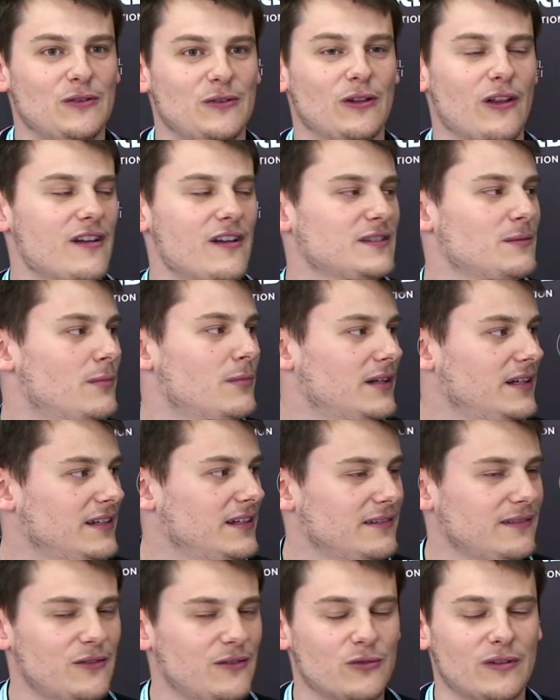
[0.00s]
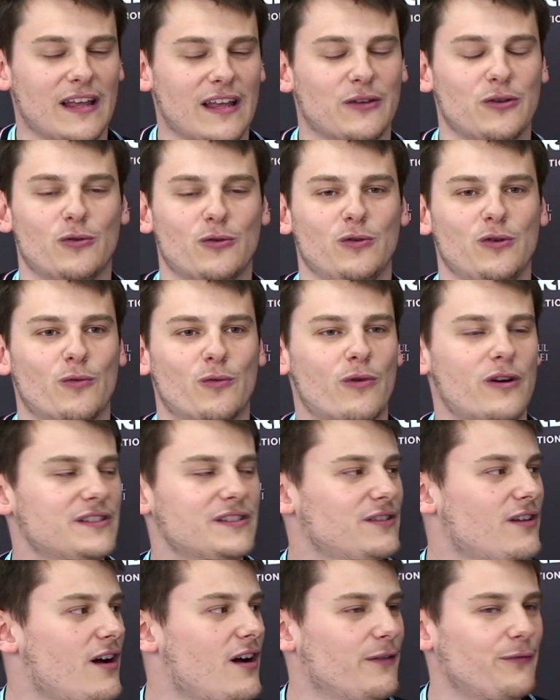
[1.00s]
you lost money. You're
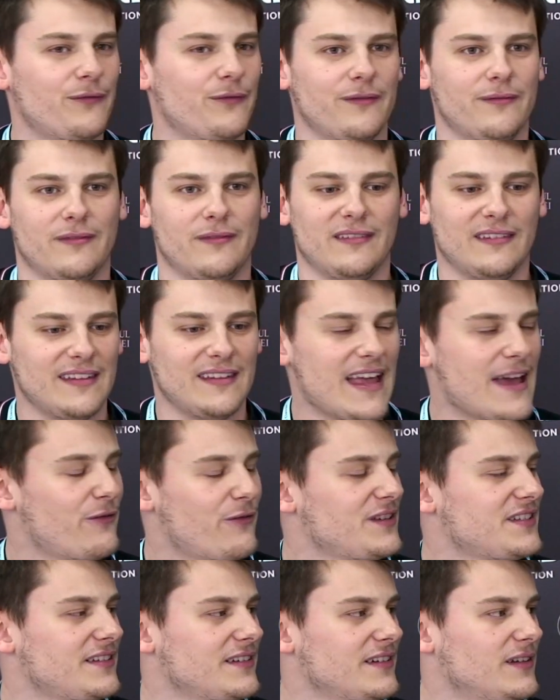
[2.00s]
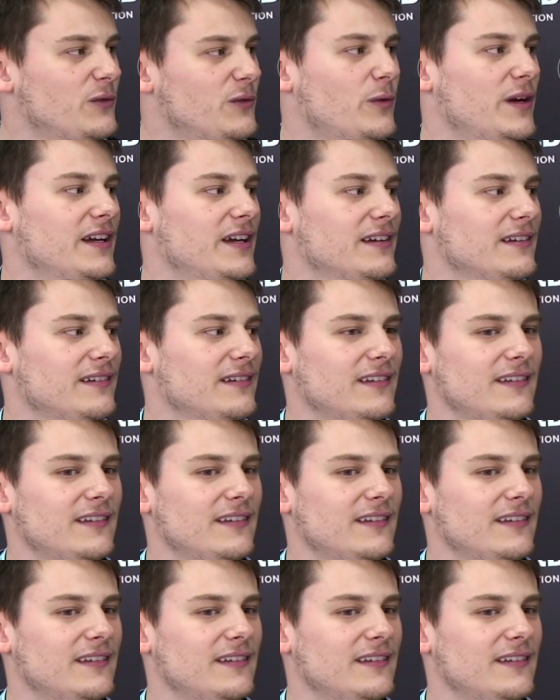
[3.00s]
worse off in every single way.